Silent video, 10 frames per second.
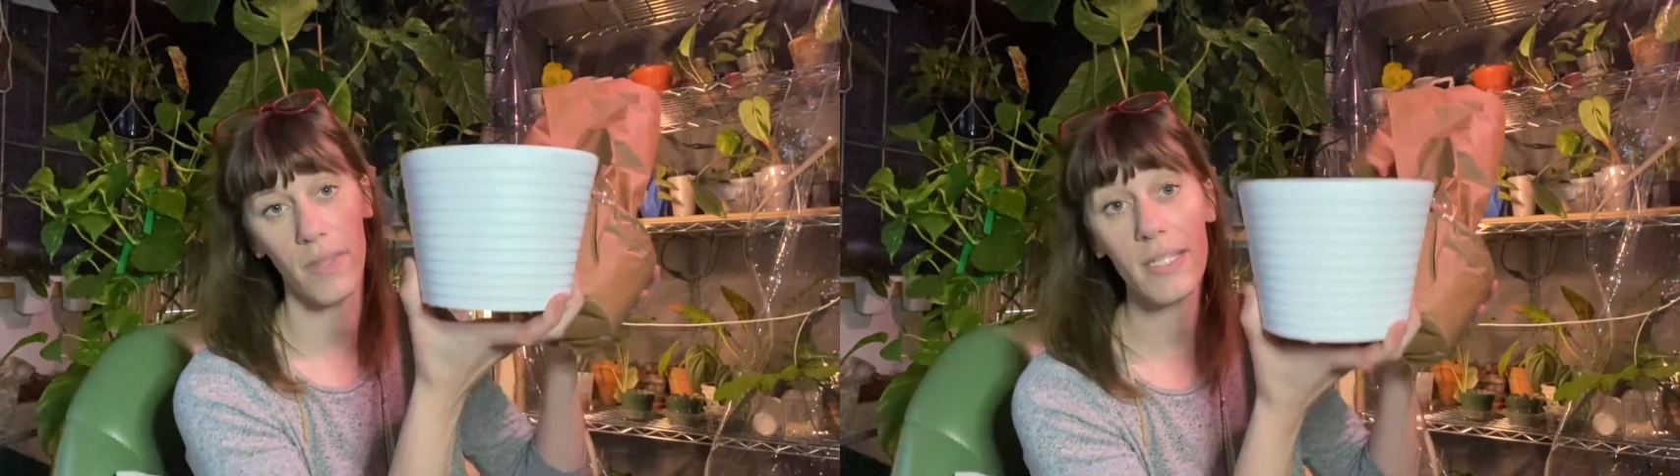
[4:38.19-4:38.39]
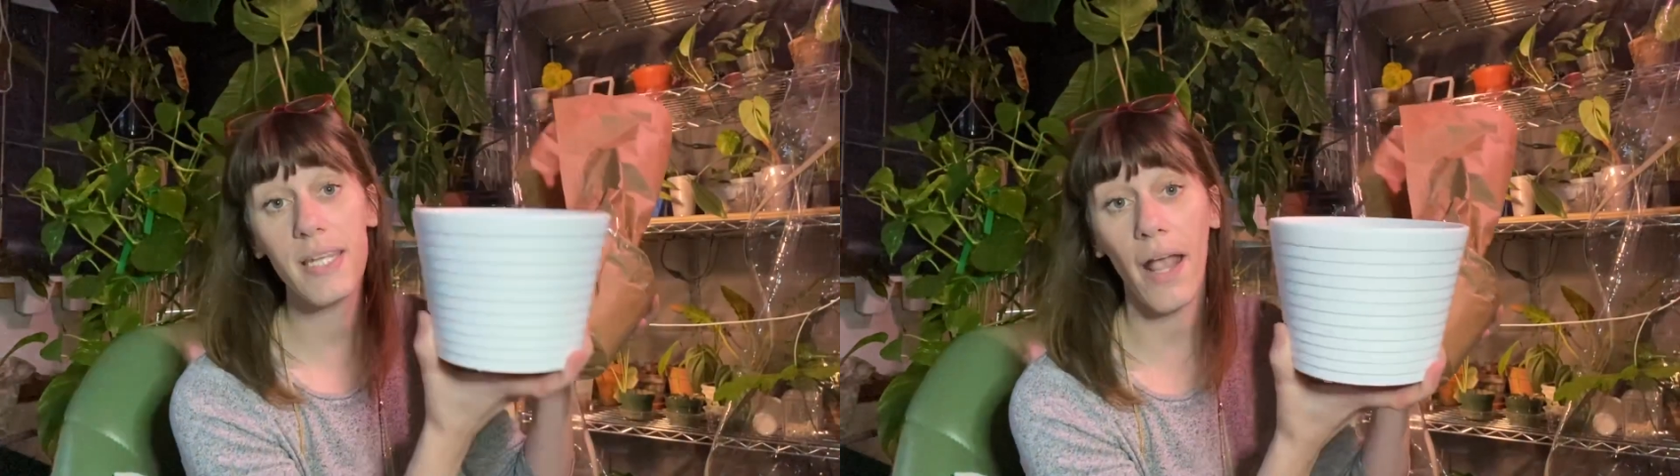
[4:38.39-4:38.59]

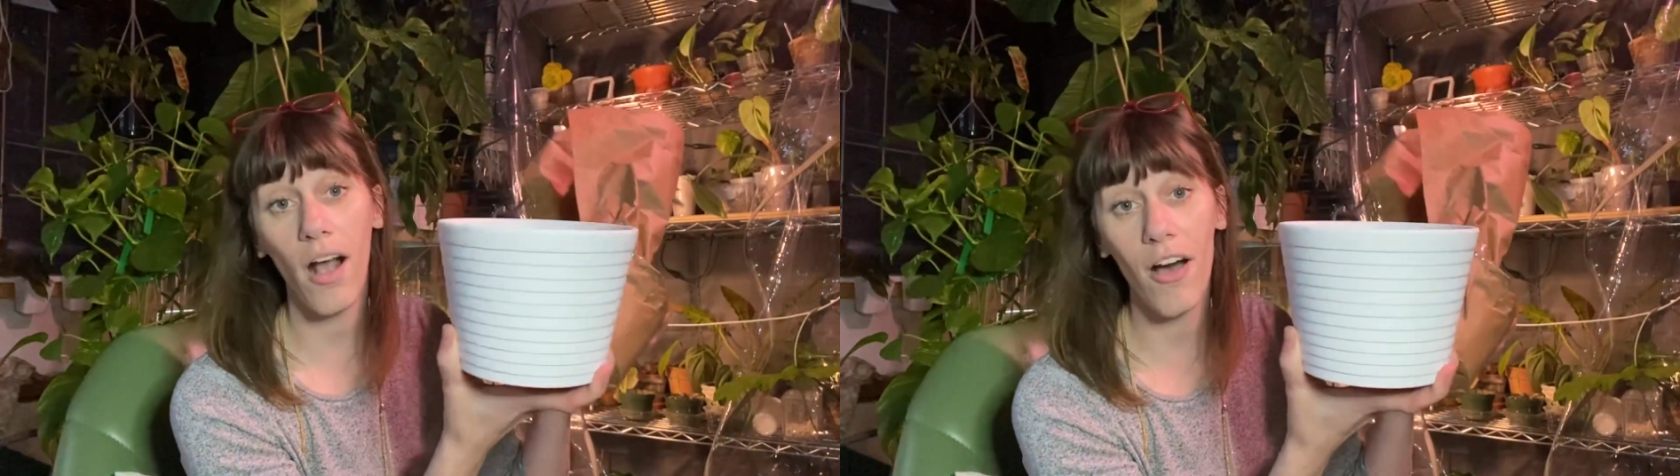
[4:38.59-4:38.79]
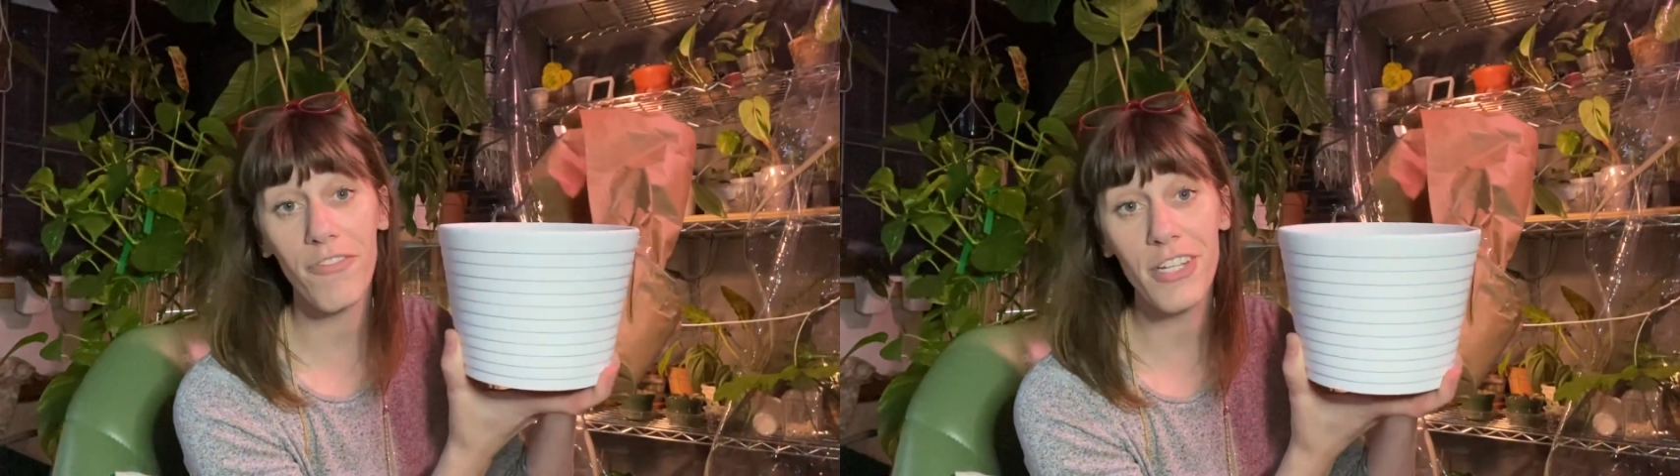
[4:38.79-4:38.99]
Take
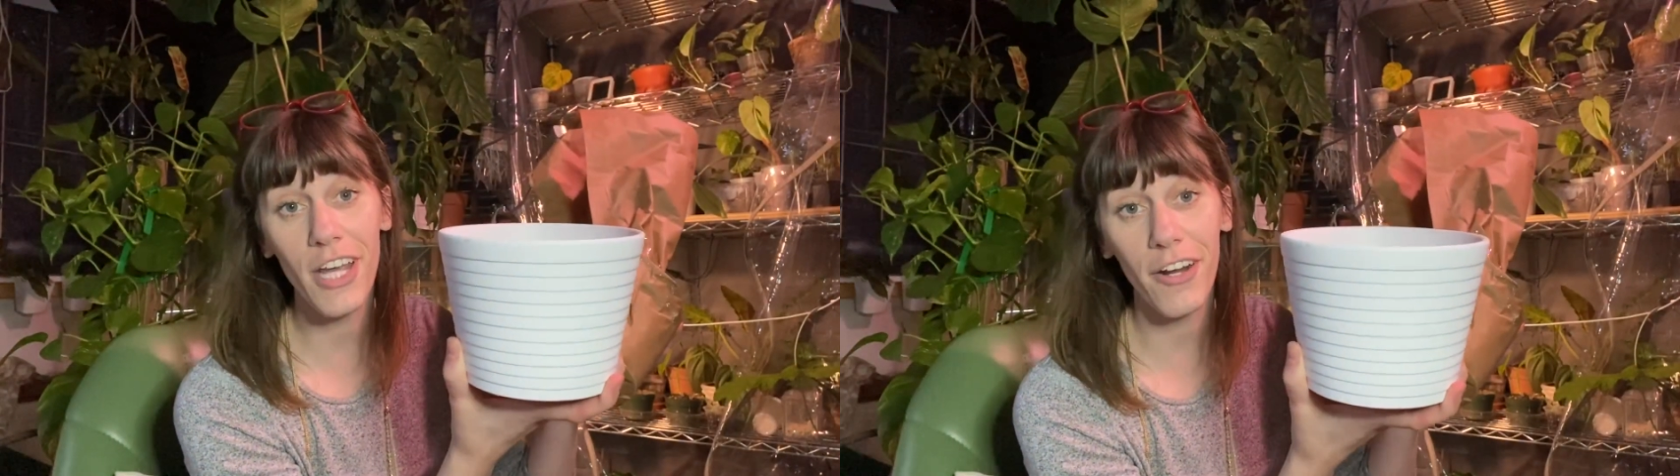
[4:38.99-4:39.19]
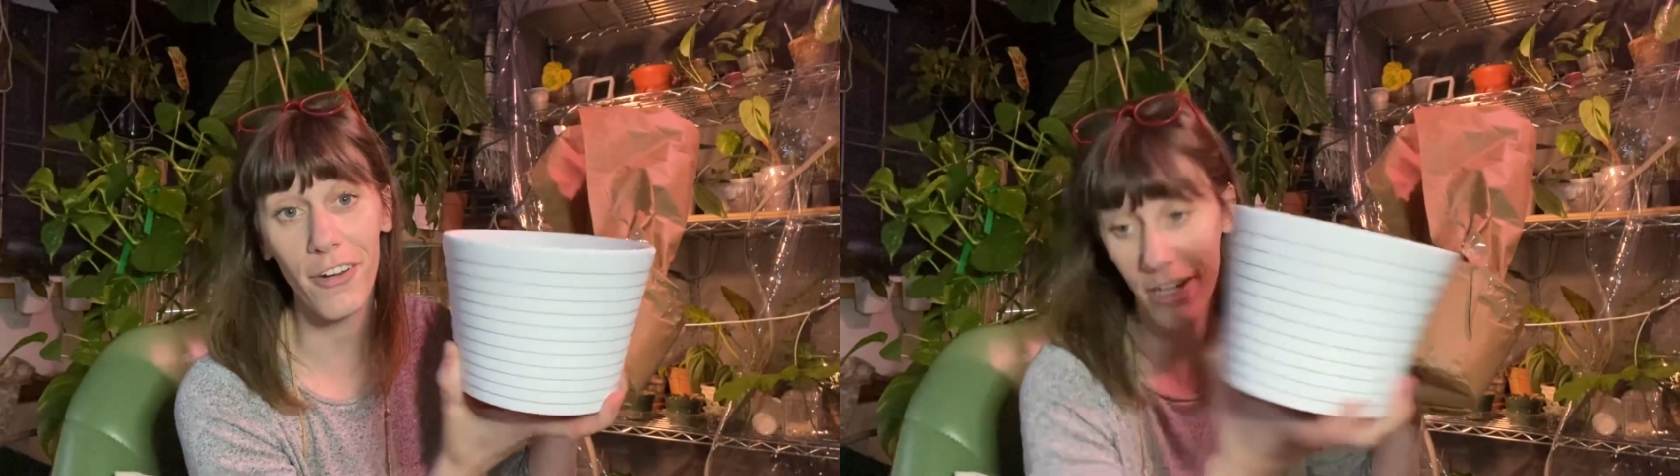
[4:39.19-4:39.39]
off the
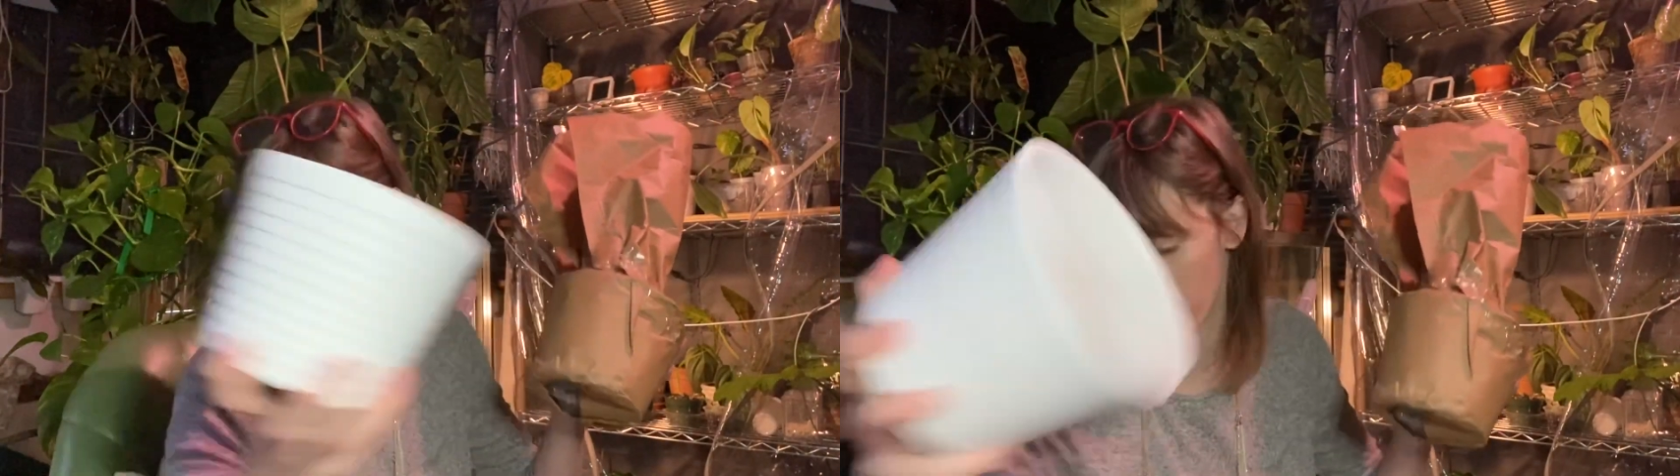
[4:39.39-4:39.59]
decorative